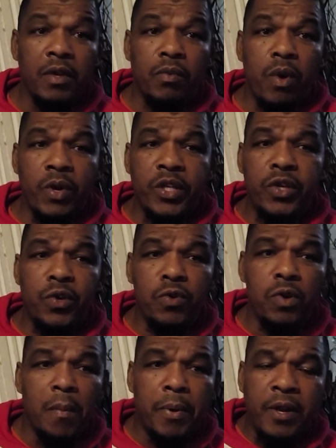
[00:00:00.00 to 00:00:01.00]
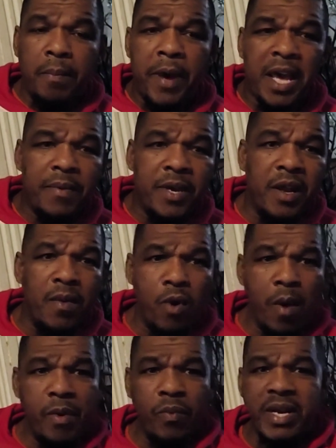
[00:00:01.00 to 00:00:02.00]
when we do put a baby in a
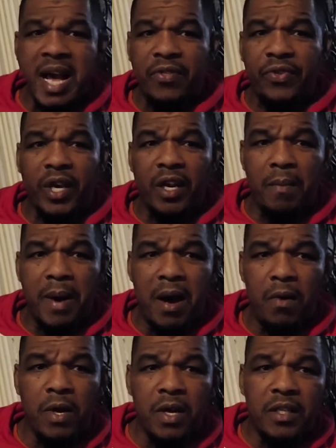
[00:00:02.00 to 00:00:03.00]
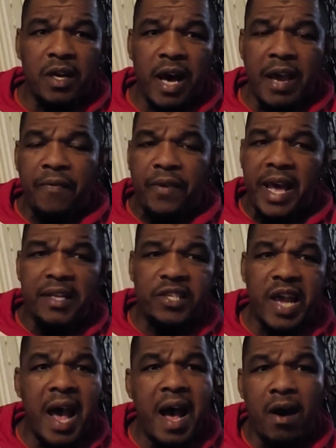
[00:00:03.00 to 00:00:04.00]
woman. We're not thinking about the life of that
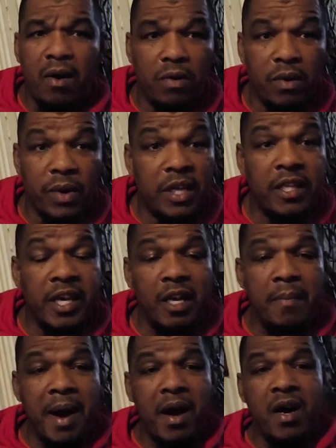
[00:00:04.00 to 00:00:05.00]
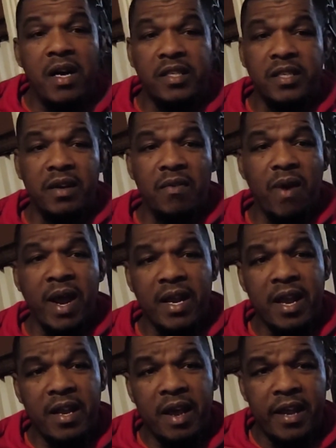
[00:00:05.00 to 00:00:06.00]
child. We're thinking about us in the
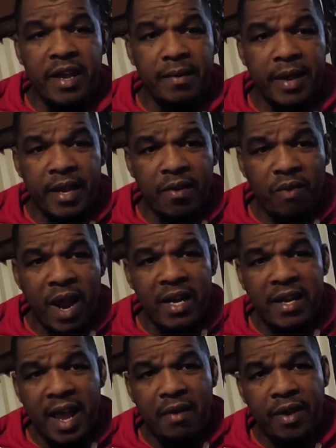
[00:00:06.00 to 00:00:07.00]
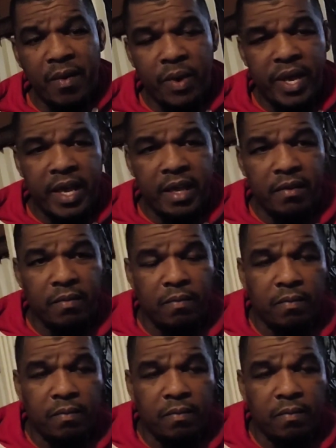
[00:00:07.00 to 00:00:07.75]
right now that we're in.